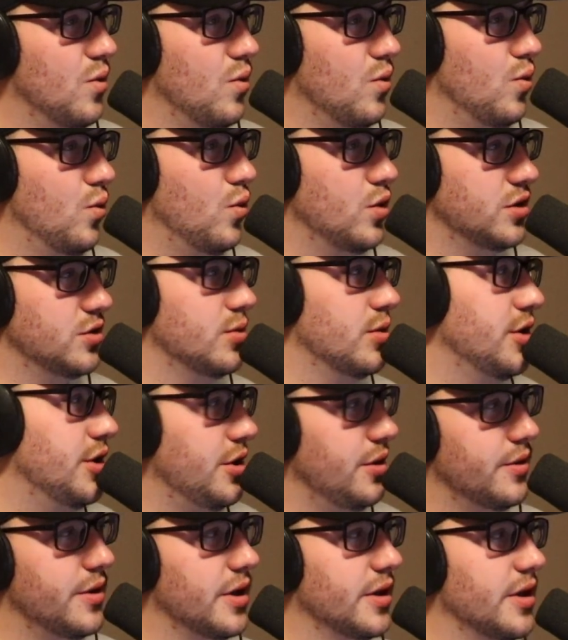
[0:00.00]
which one do
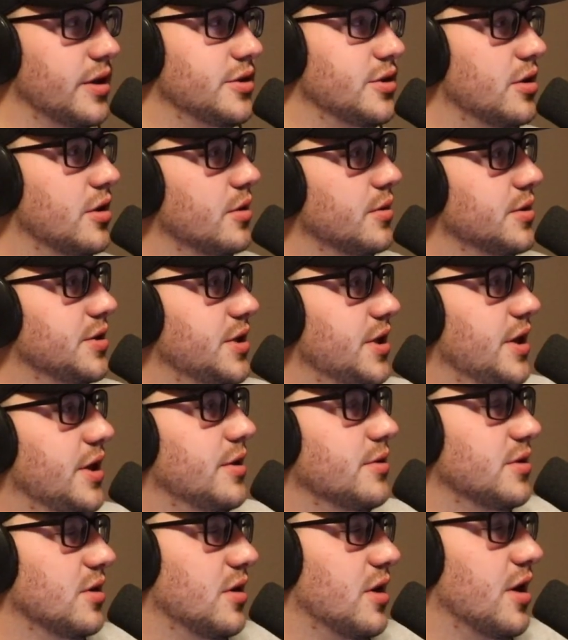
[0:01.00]
you think they should go see?
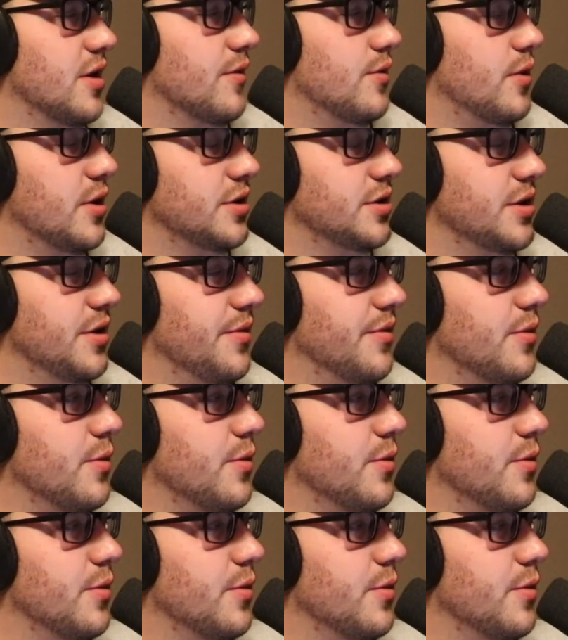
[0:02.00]
There's a lot of questions.